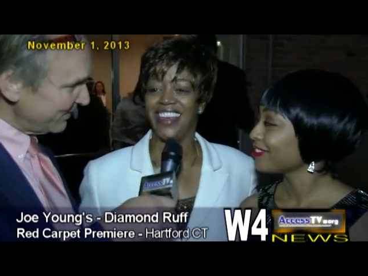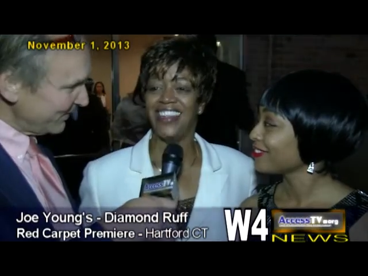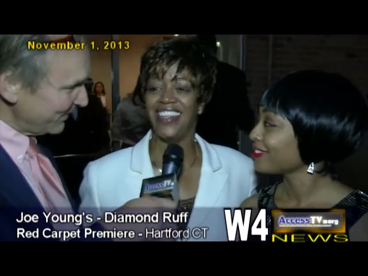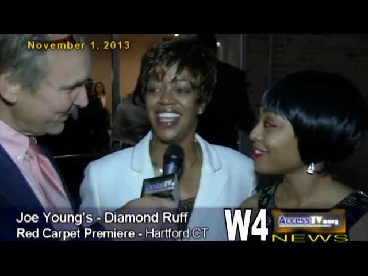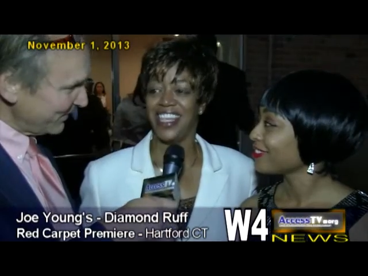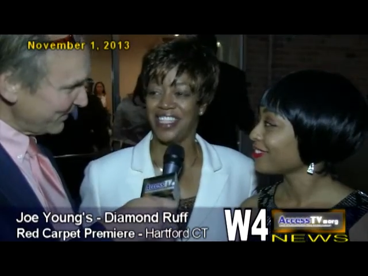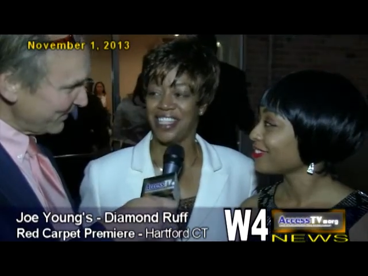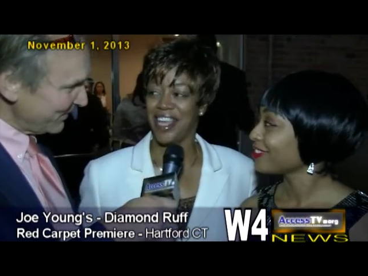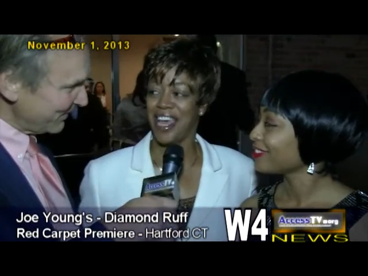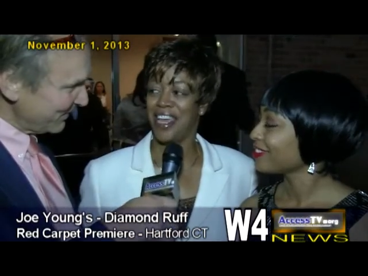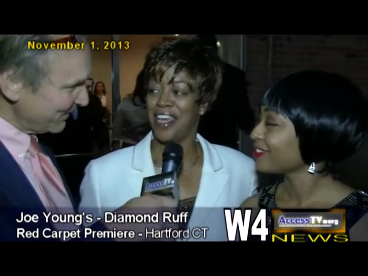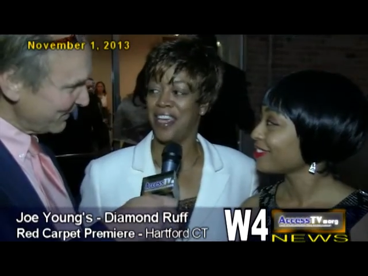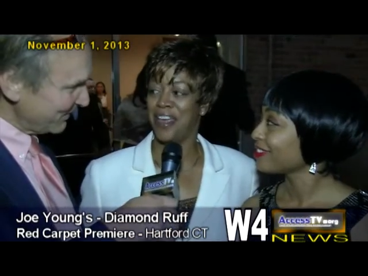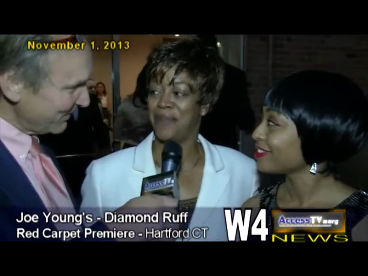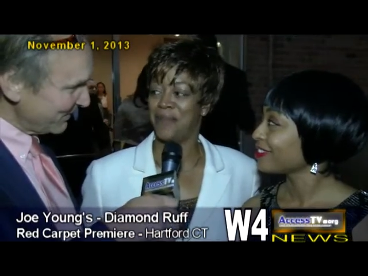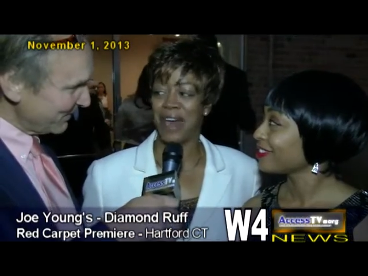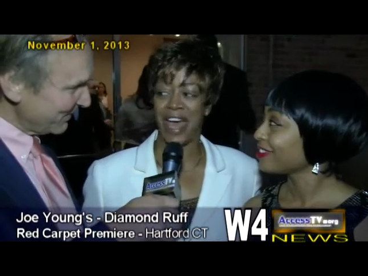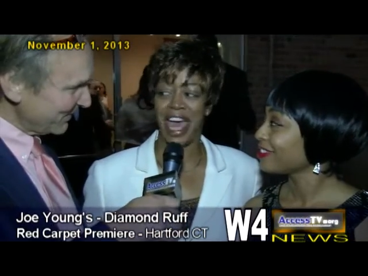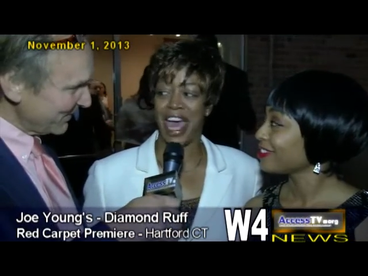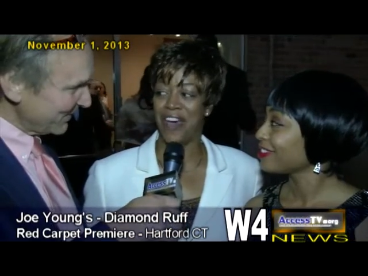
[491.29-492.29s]
Speaker 1: Yes, I
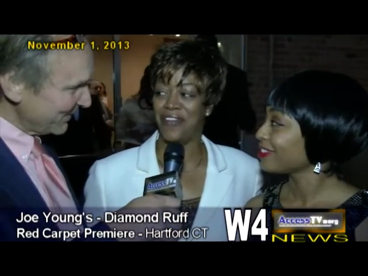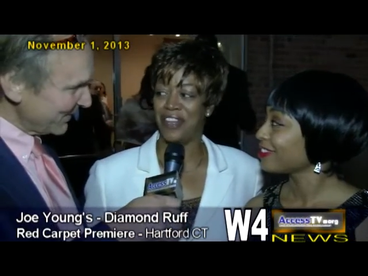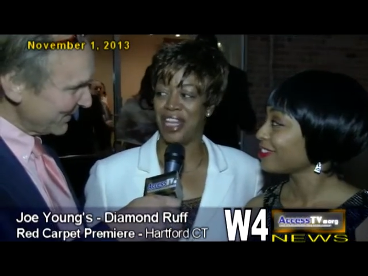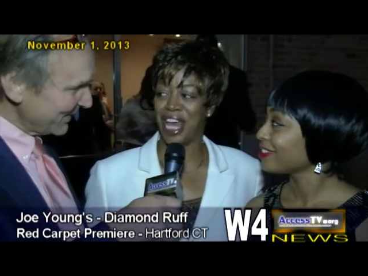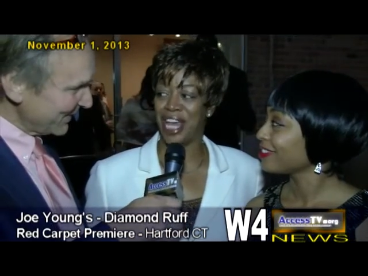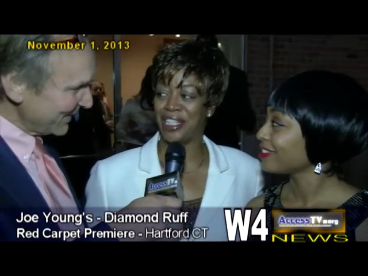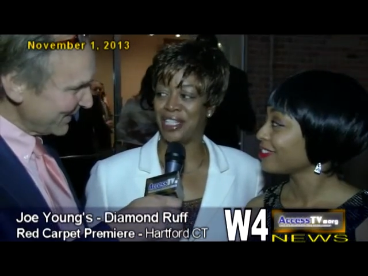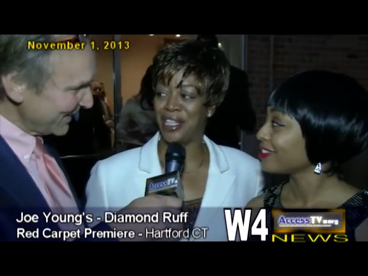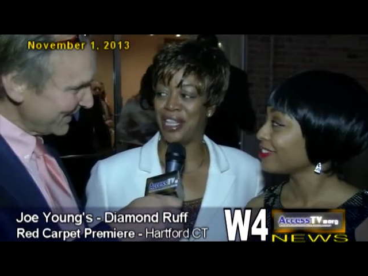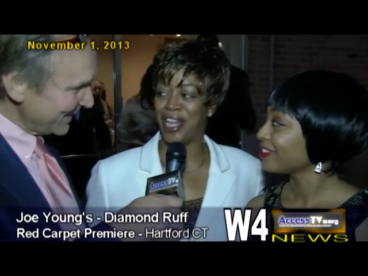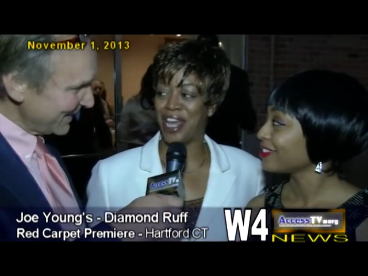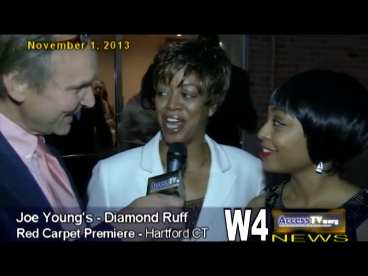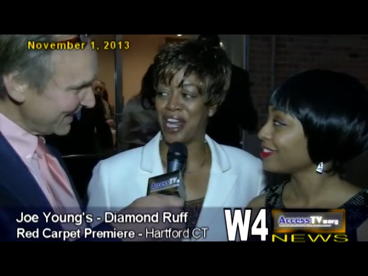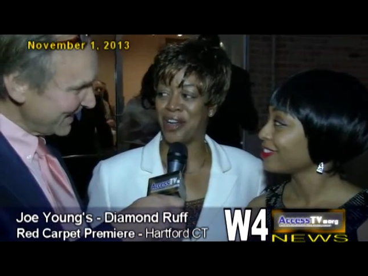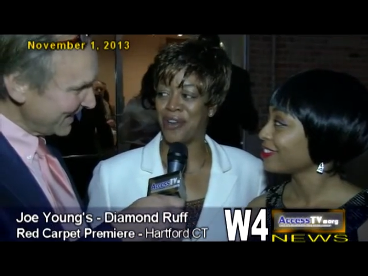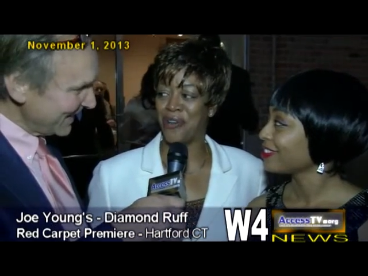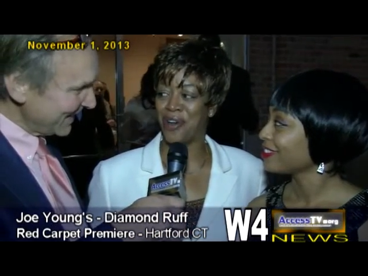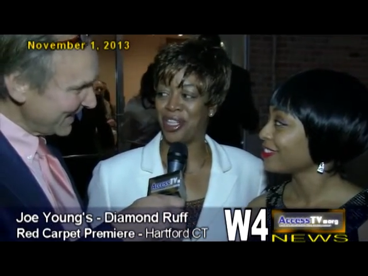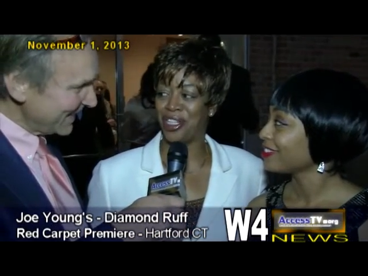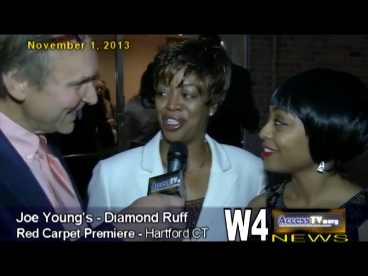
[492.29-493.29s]
am. I haven't asked a lot of
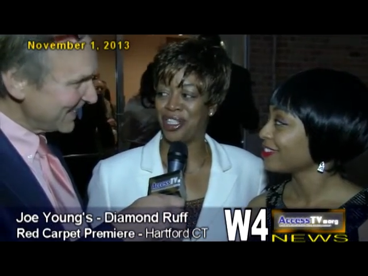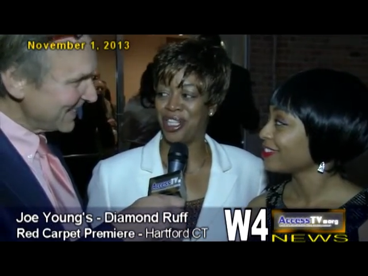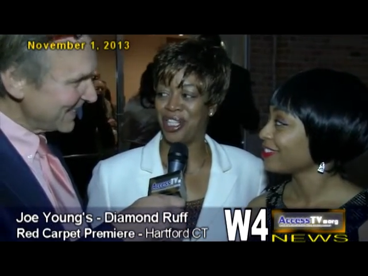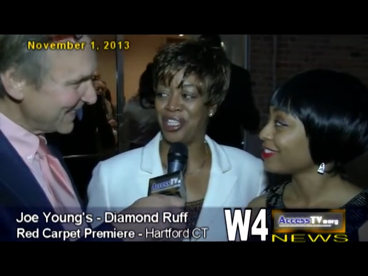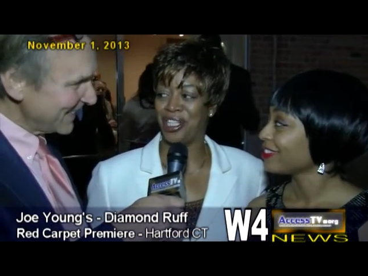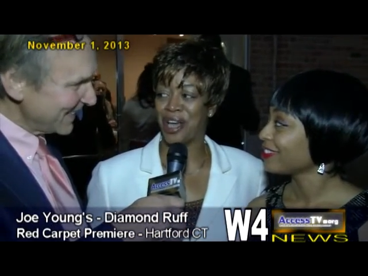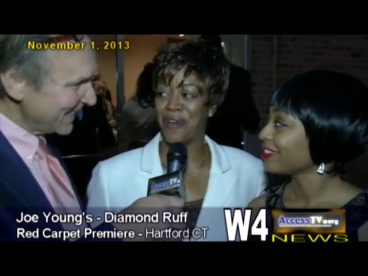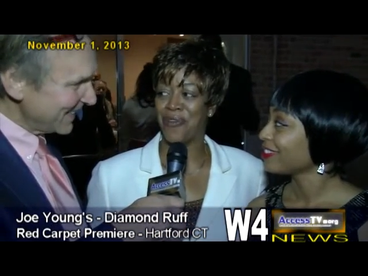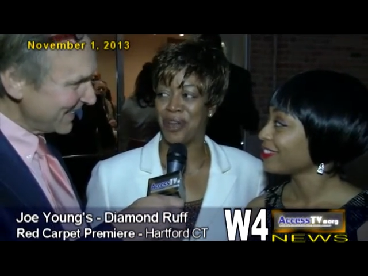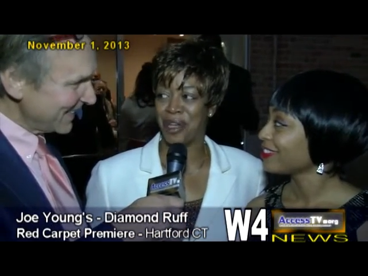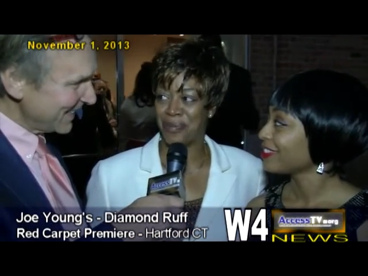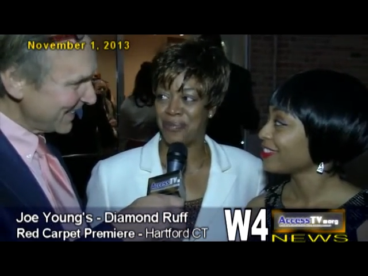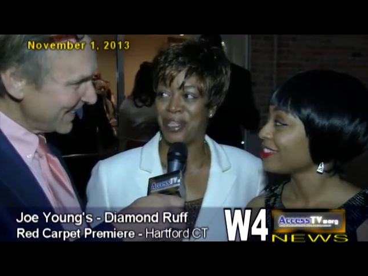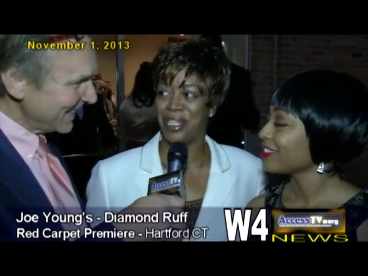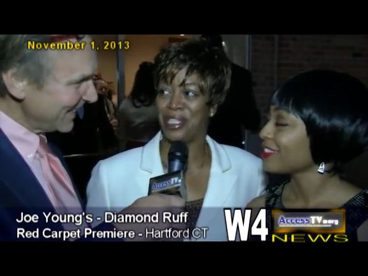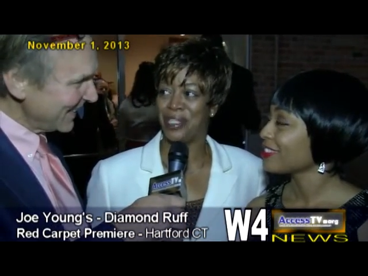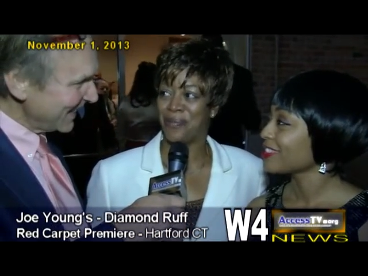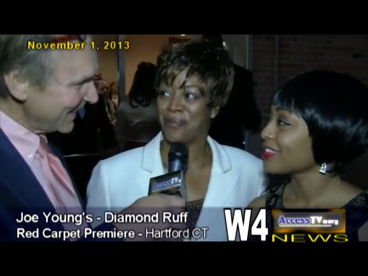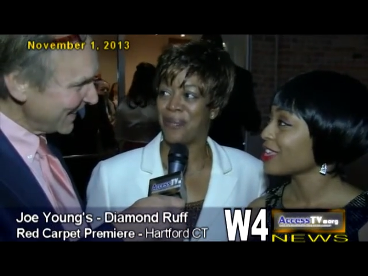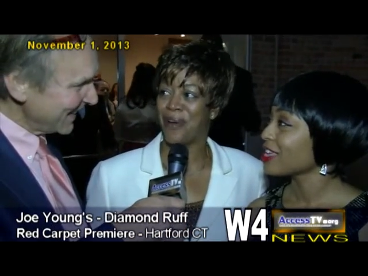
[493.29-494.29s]
questions. I want to be
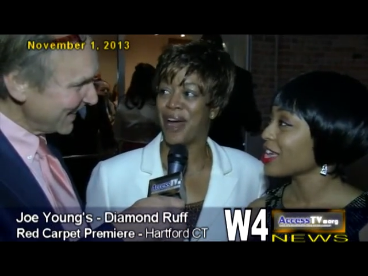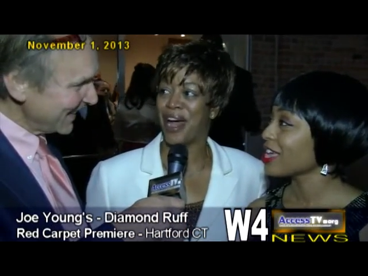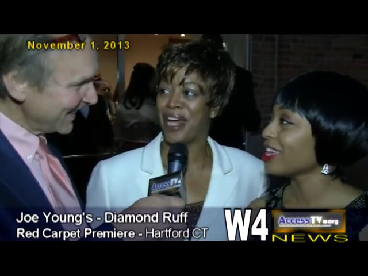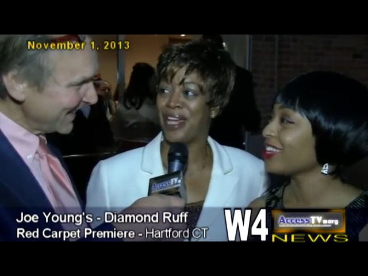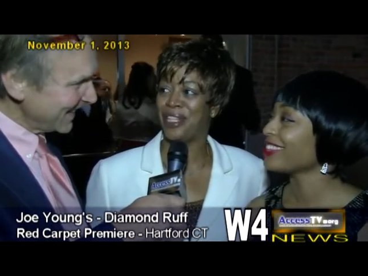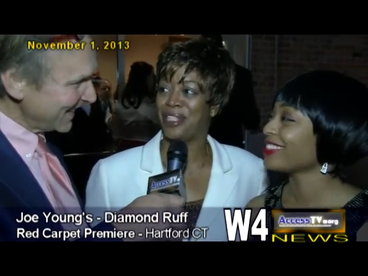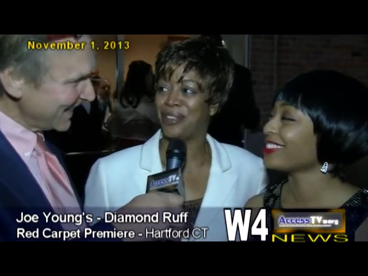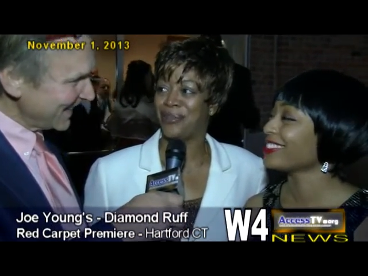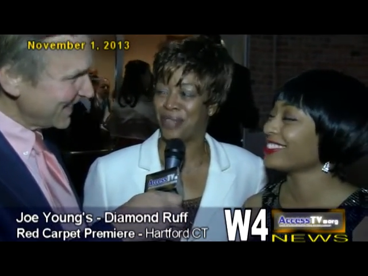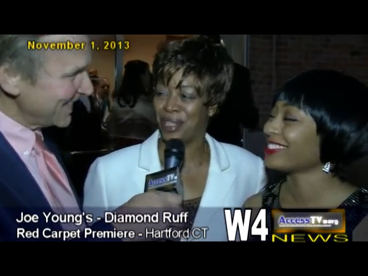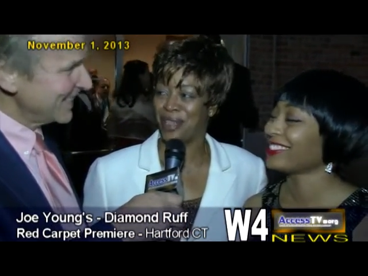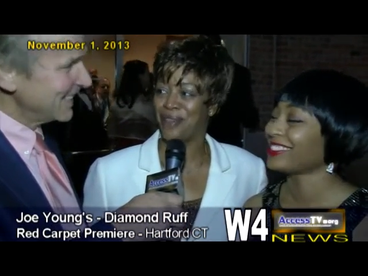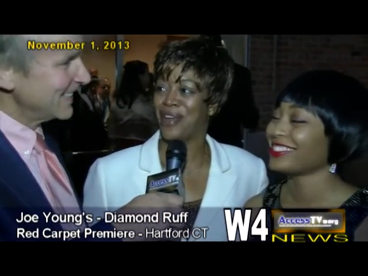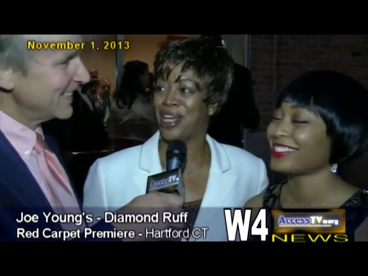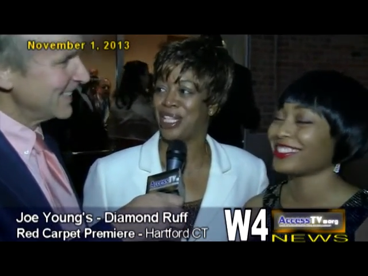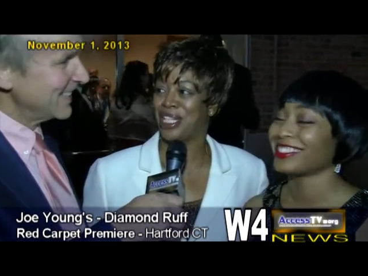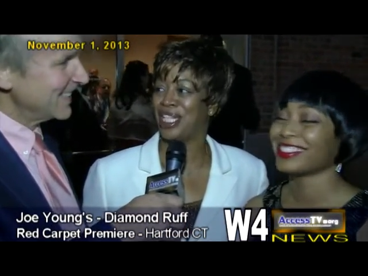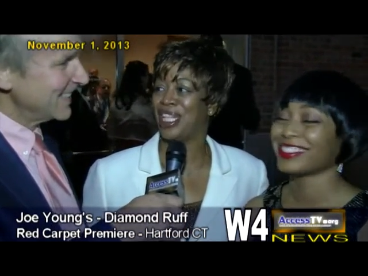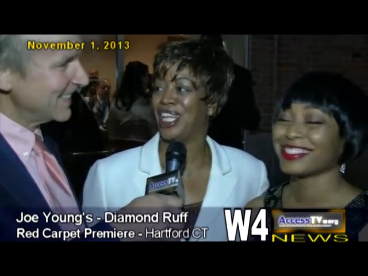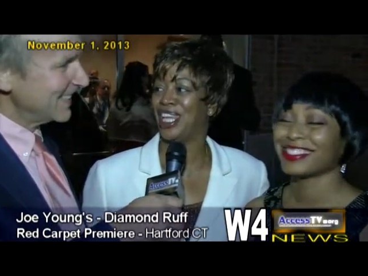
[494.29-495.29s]
surprised with the
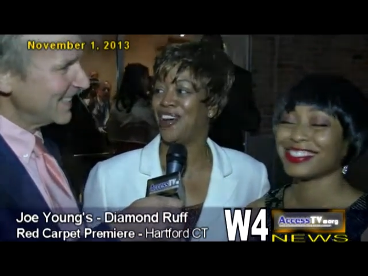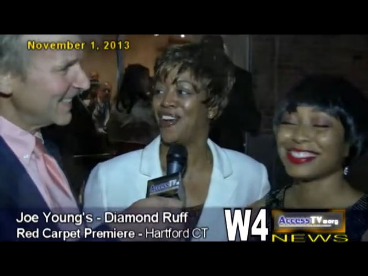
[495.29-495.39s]
rest of the